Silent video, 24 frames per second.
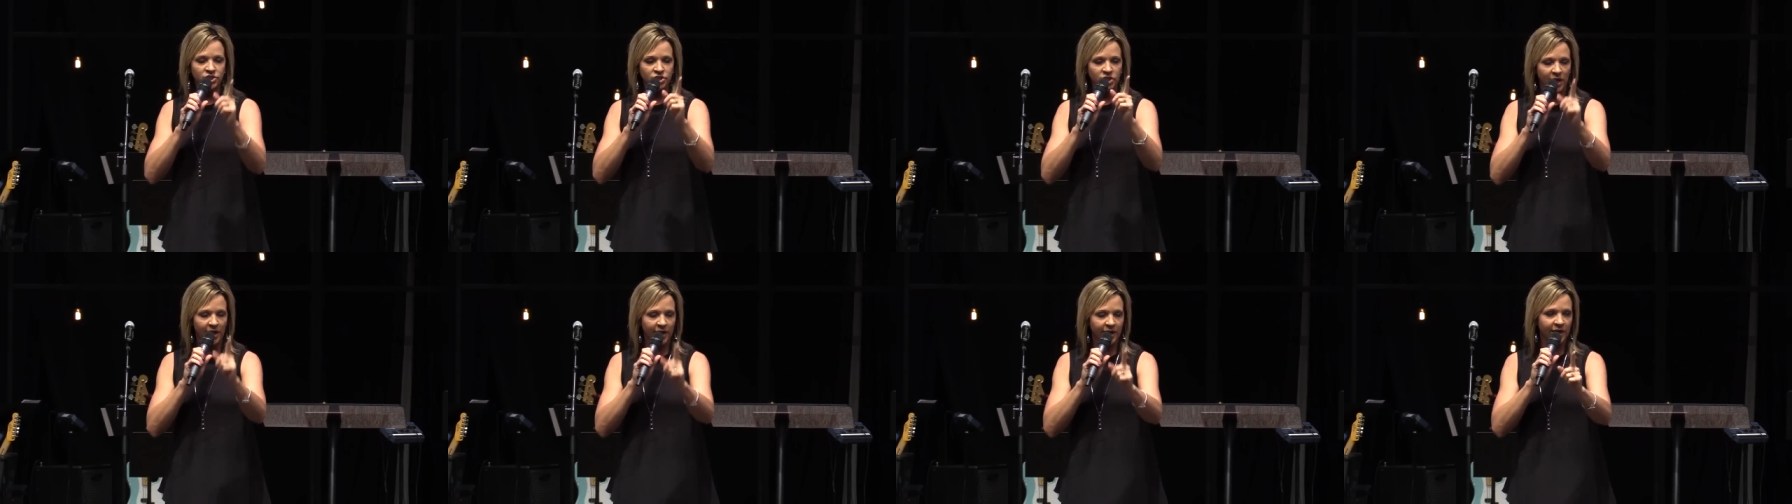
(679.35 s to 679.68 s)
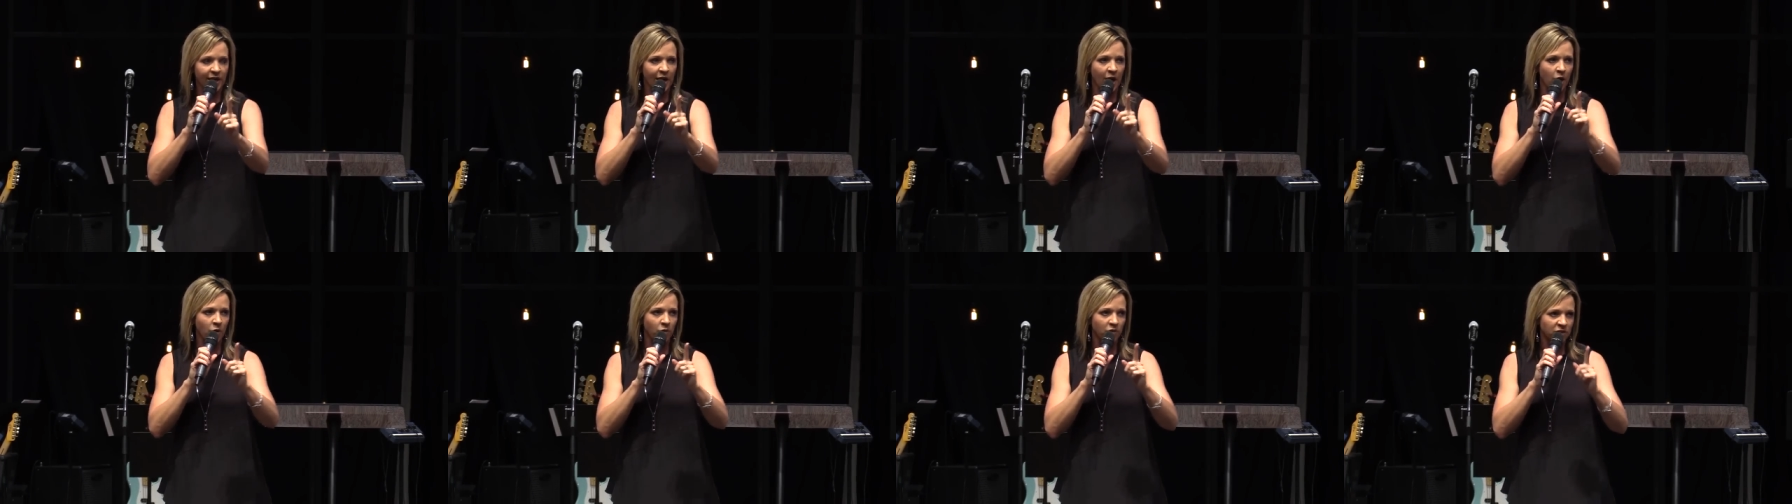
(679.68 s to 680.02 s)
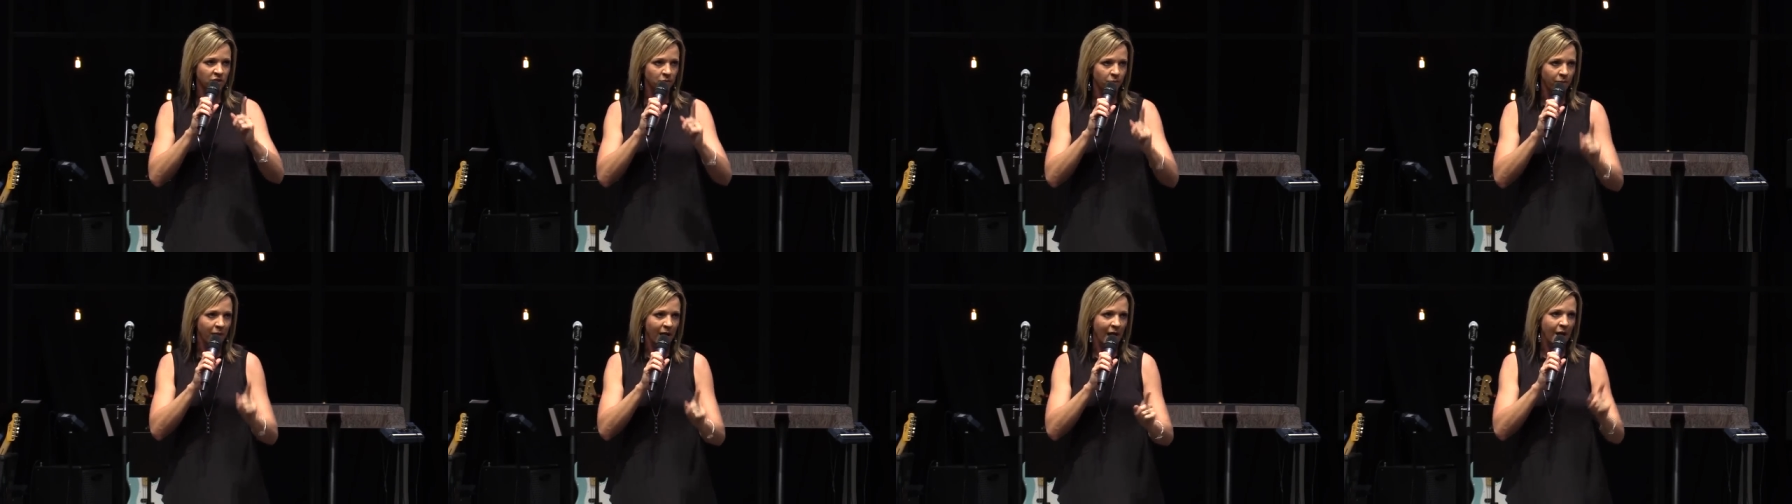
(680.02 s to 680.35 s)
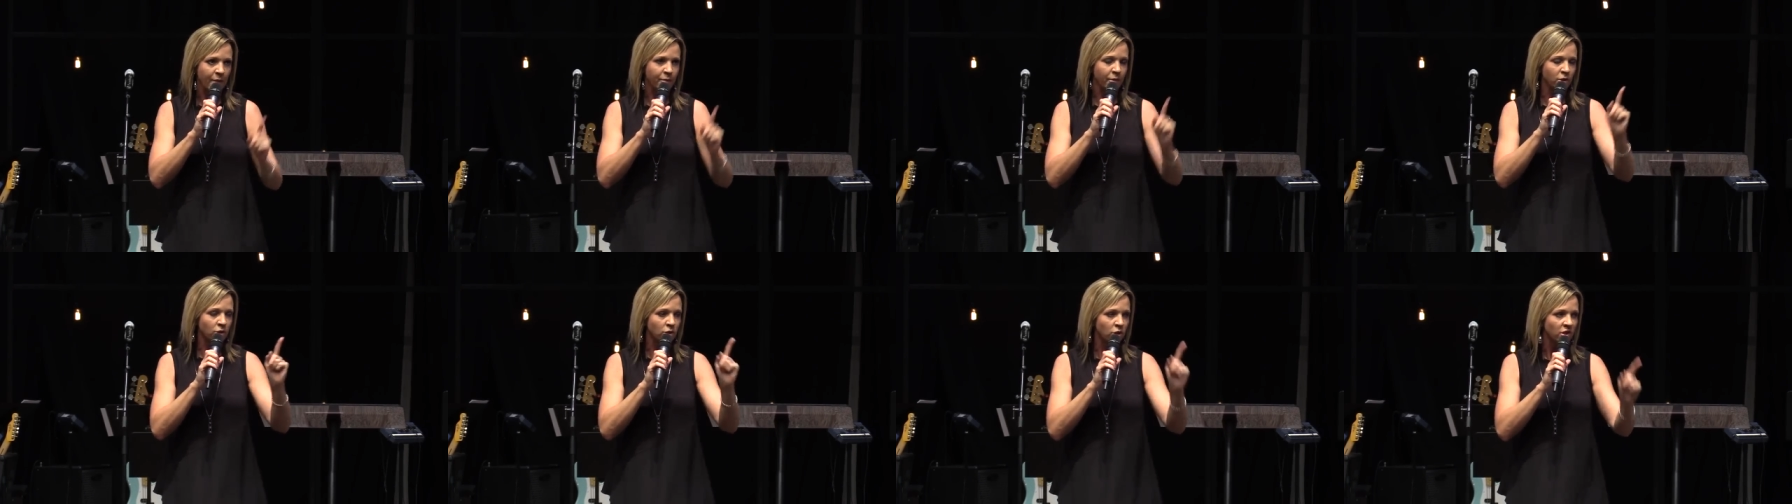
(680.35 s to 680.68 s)
check it out with the
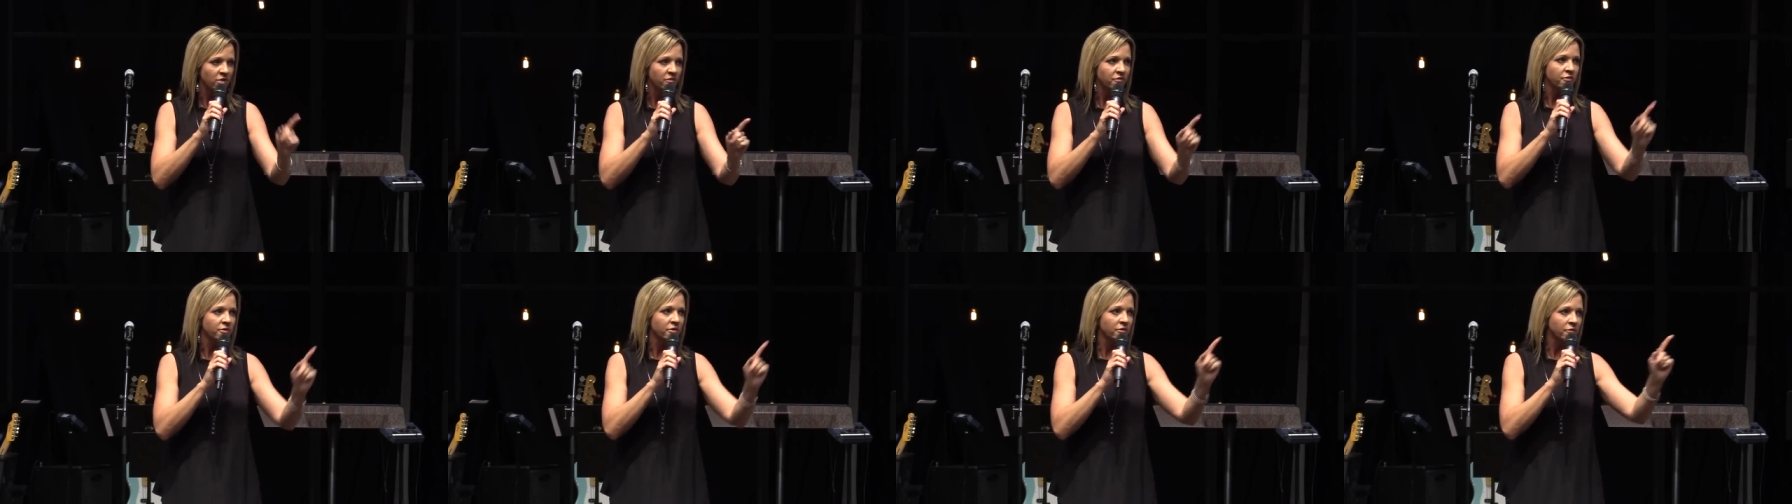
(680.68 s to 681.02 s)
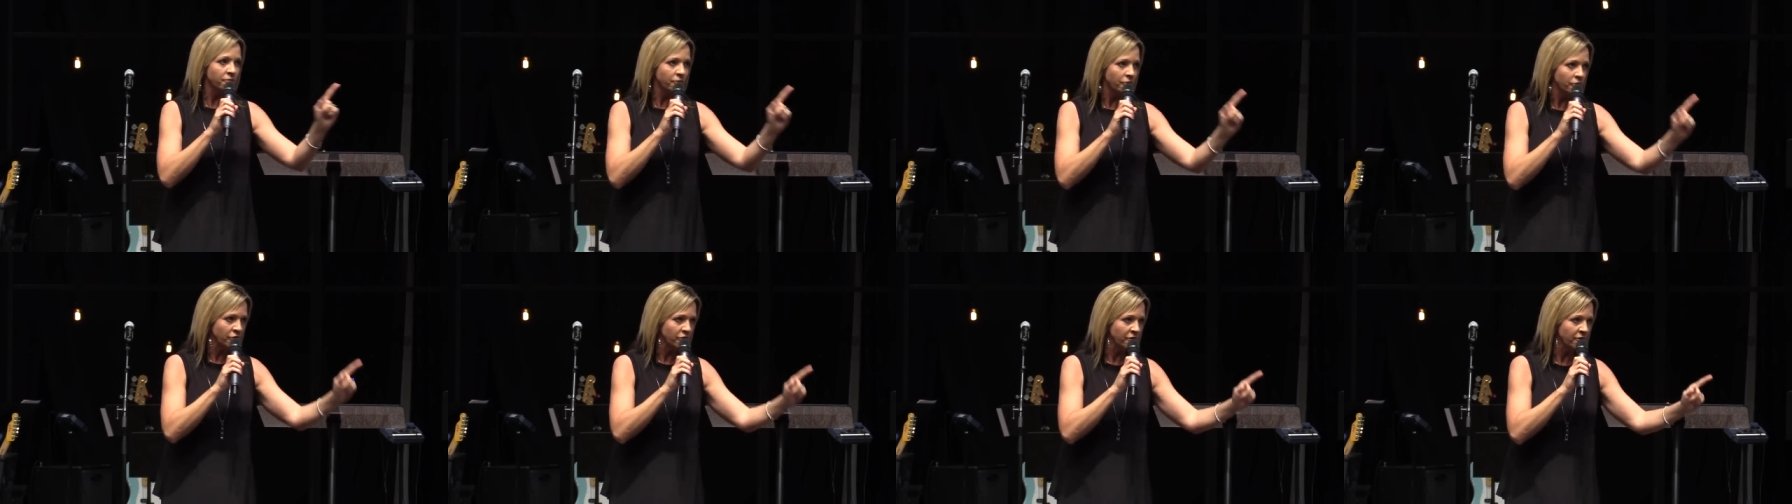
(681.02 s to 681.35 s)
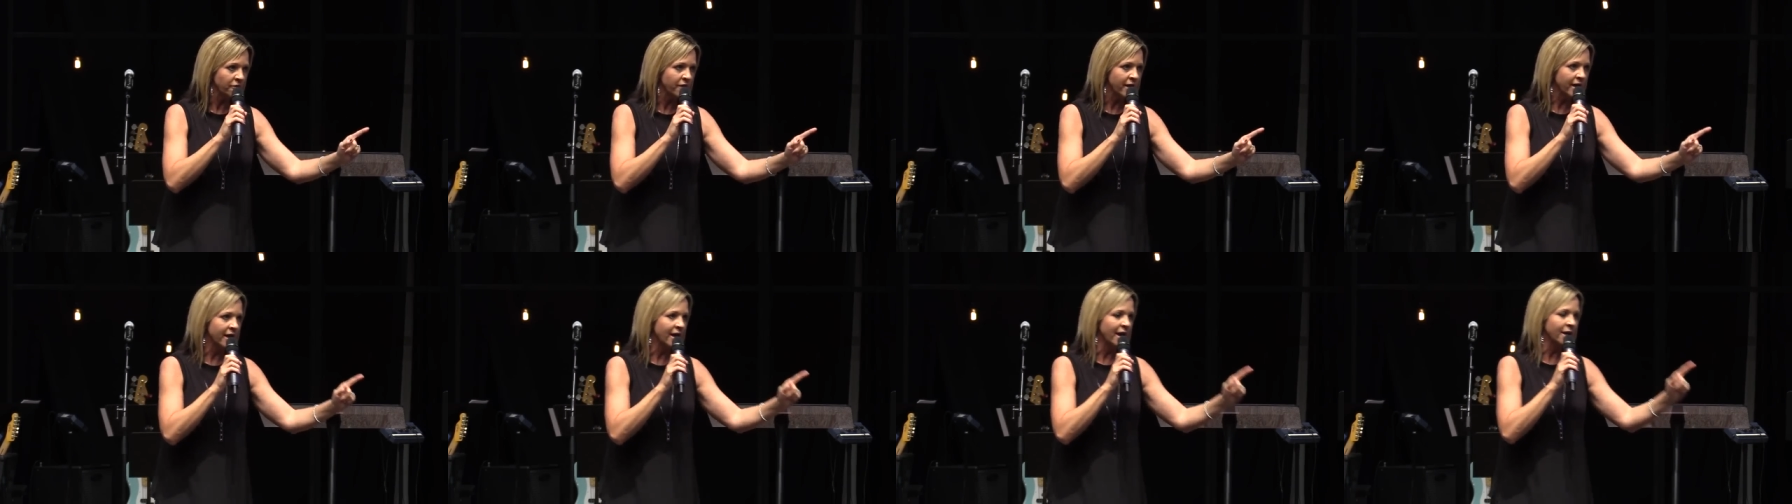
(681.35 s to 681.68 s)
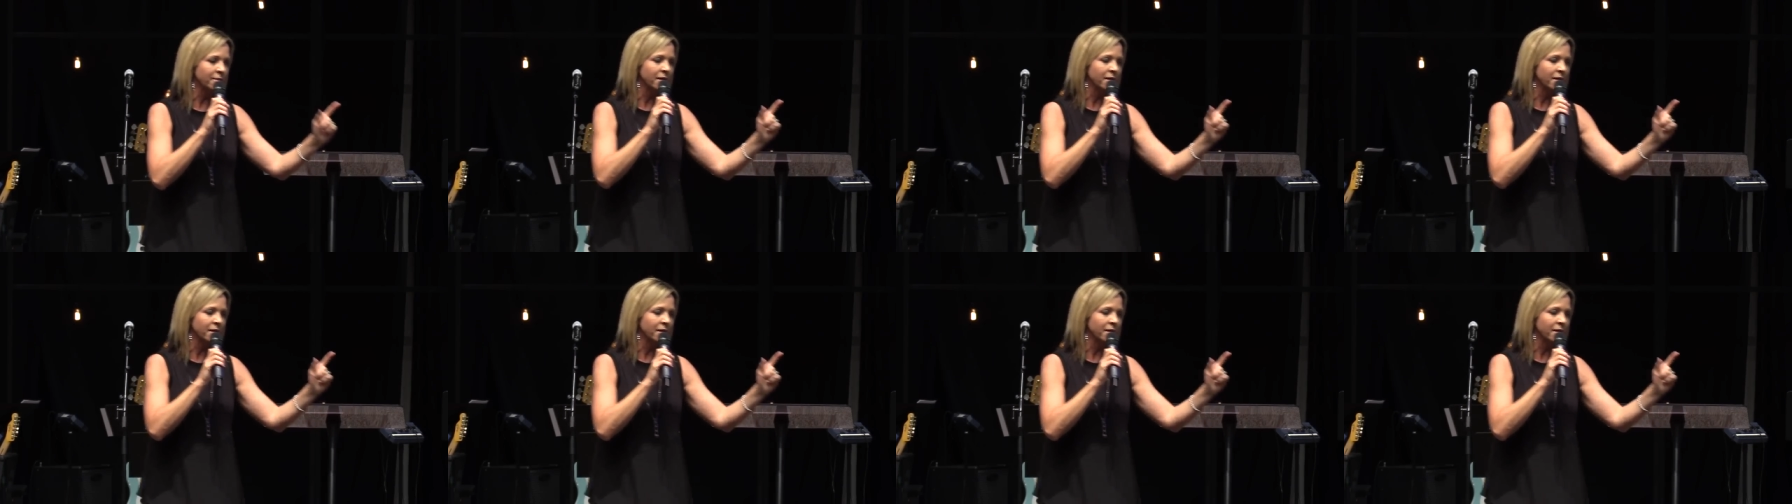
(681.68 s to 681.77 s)
Bible, look for the fruit of it.